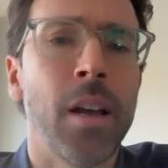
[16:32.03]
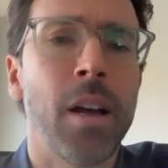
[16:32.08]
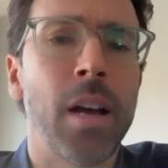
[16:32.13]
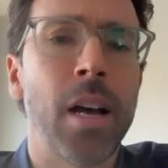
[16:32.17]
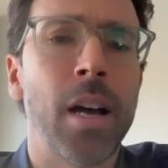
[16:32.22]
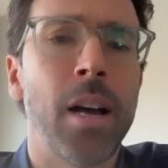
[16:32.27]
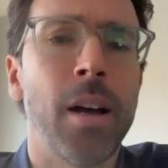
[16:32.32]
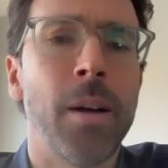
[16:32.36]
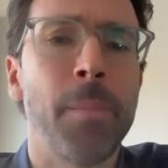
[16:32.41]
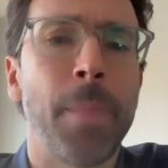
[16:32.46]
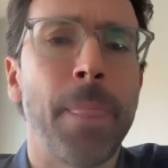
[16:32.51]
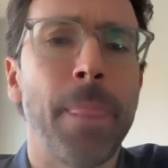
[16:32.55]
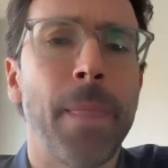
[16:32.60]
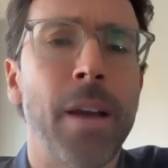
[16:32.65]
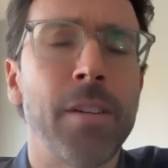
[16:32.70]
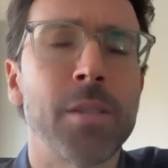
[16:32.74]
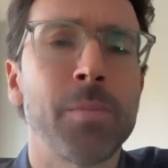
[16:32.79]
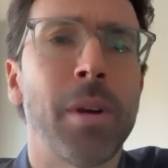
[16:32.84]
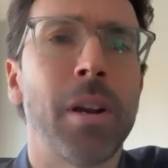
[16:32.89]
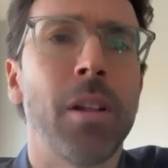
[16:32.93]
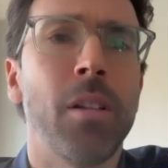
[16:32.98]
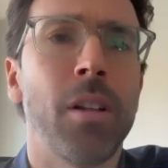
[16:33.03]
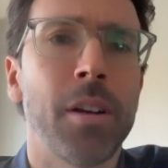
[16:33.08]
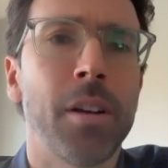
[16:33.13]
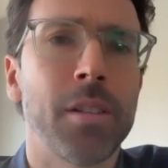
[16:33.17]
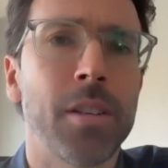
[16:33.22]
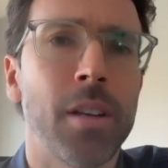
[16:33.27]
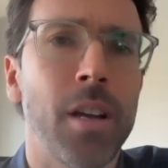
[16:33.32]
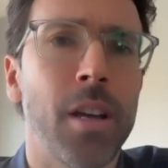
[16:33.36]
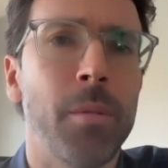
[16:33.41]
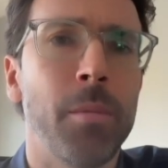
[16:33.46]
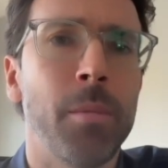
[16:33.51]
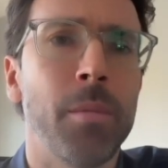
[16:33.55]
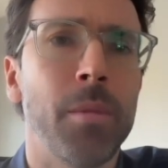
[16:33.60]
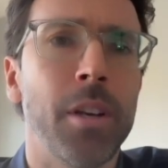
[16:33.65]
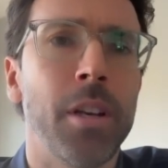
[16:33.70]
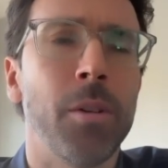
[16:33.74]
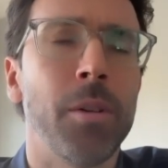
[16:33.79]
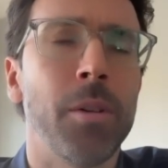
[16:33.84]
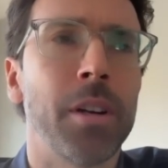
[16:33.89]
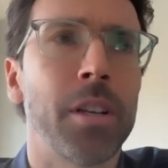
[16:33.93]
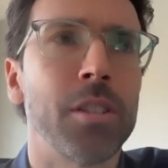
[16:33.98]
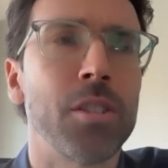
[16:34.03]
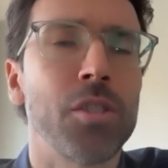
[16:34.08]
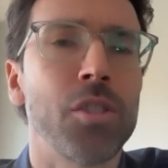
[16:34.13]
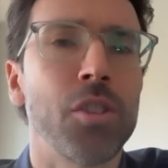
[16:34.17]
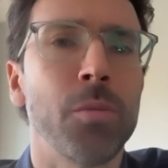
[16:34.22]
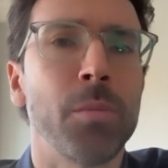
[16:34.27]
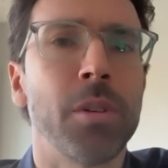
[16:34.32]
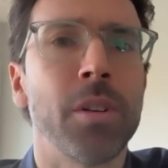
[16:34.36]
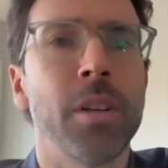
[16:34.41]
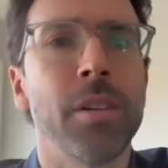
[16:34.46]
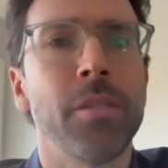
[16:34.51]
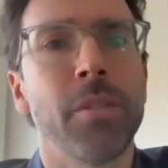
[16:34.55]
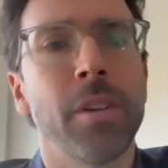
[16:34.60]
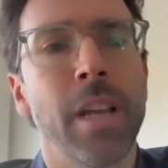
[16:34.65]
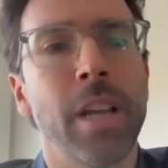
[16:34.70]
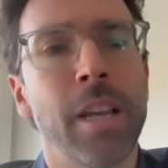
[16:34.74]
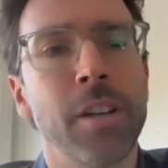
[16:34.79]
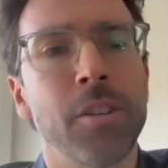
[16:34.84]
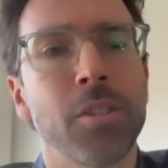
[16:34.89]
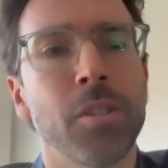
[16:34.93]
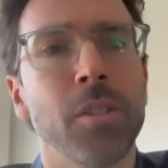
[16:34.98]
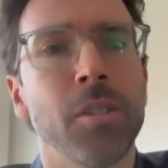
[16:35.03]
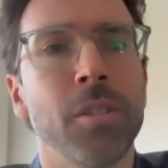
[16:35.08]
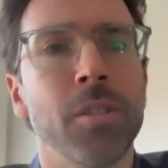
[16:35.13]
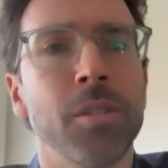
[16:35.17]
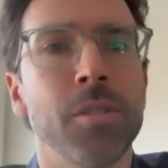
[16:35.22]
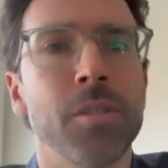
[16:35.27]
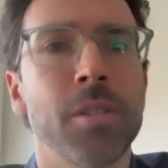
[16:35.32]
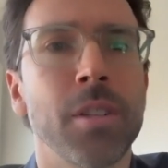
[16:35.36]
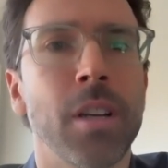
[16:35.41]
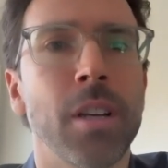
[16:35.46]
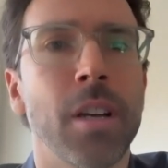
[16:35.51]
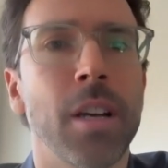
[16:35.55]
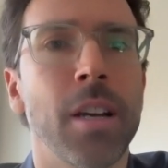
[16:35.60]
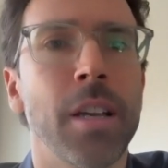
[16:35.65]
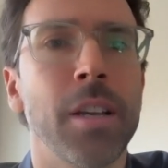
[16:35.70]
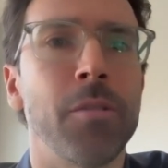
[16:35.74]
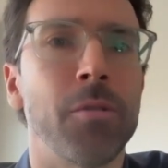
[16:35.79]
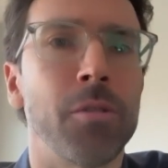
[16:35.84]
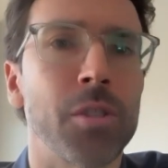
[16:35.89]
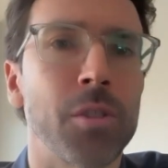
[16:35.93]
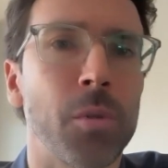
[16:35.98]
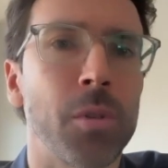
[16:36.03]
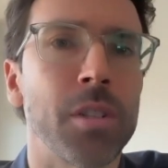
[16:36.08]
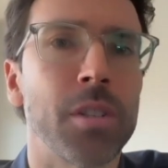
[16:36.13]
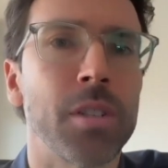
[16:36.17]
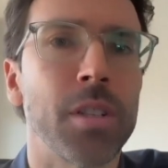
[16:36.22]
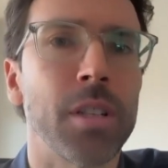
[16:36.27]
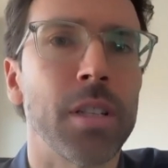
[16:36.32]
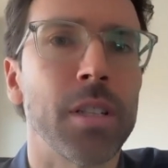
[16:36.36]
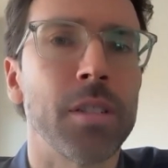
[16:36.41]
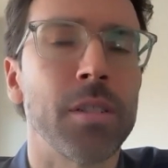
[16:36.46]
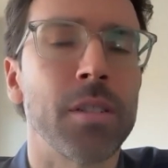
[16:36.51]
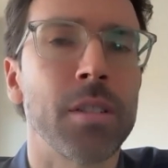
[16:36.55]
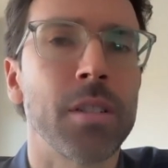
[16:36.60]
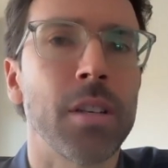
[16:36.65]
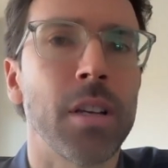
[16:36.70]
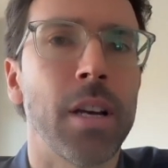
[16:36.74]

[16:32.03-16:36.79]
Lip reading: I spent a lot of time, in consumer and financials, in resources.